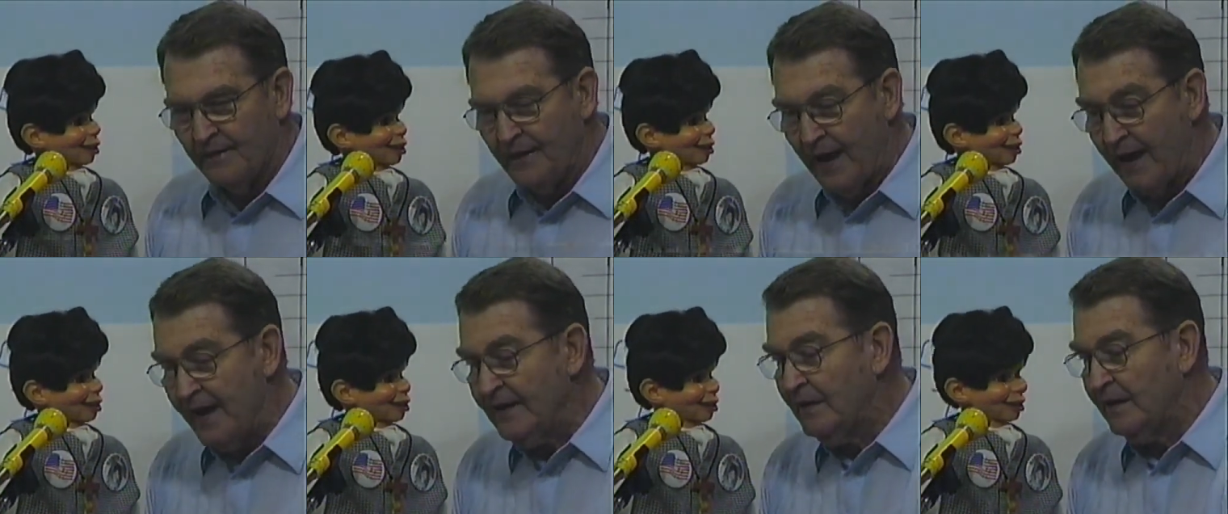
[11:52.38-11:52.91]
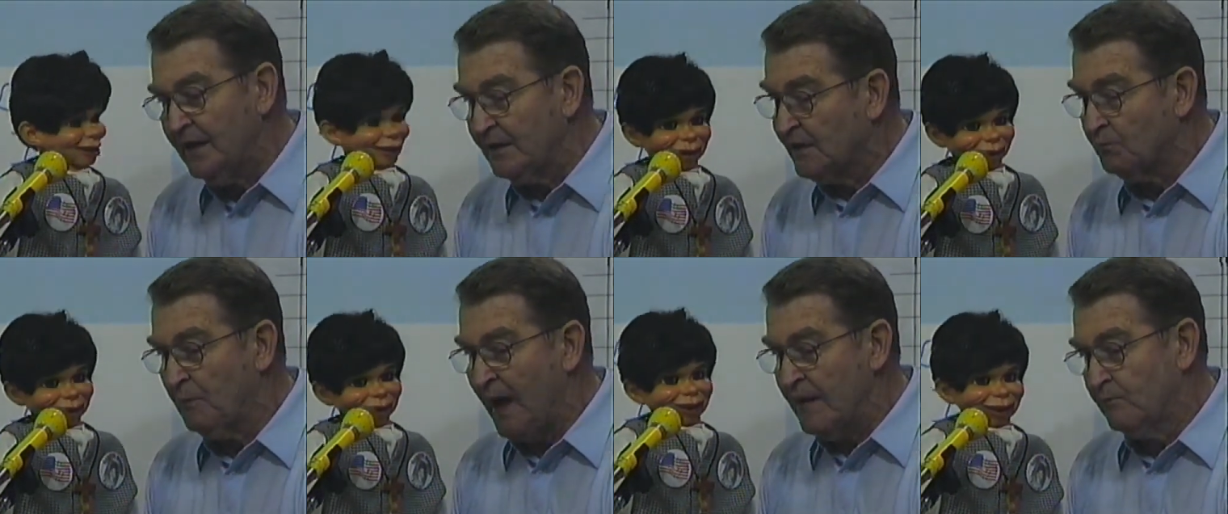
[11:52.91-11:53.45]
Speaker 1: Now, I could get the
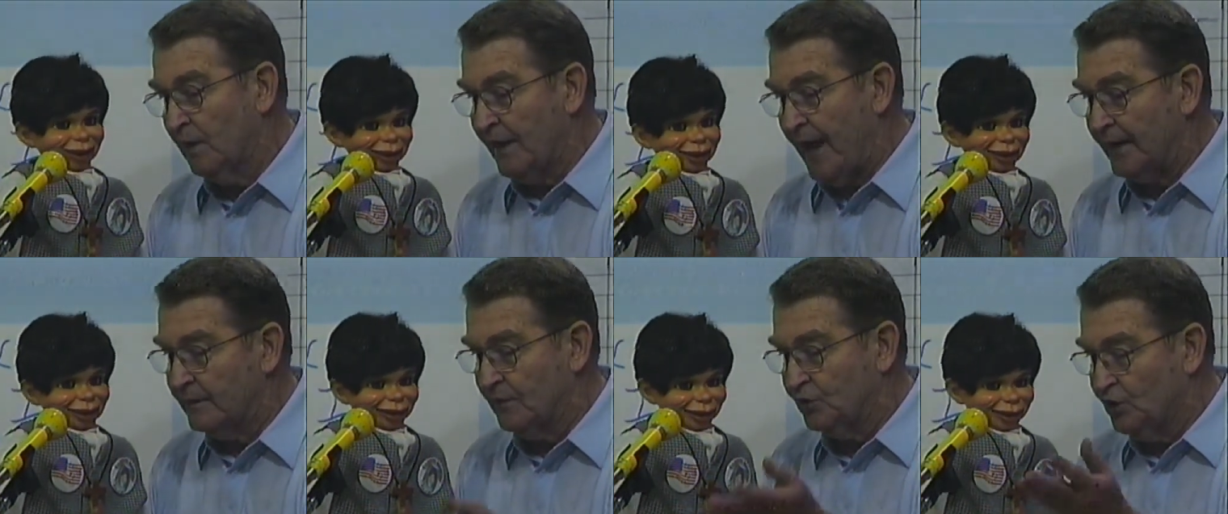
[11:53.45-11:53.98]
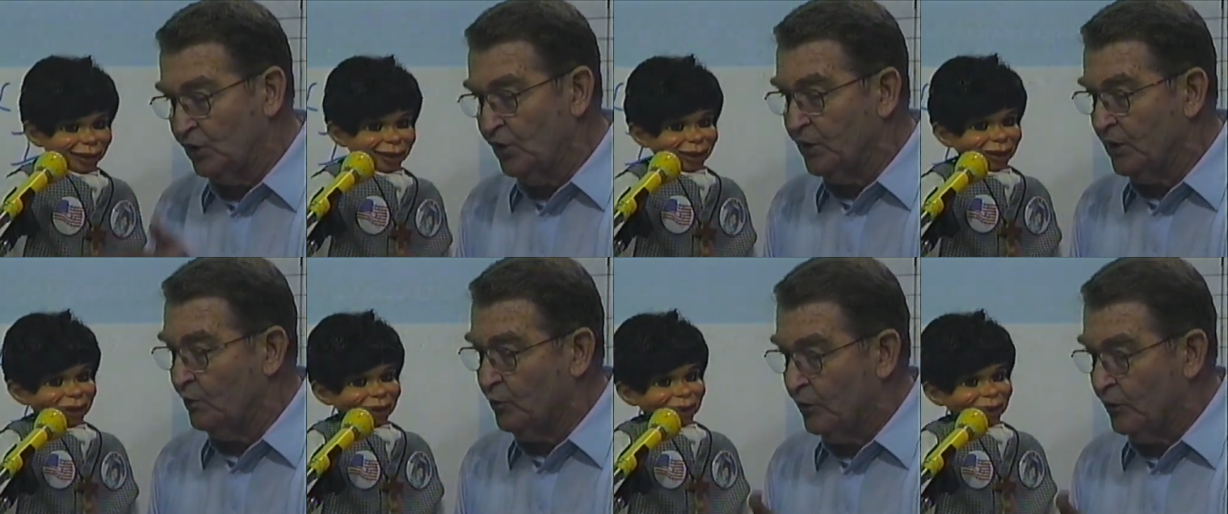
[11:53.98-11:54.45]
Bible out and show you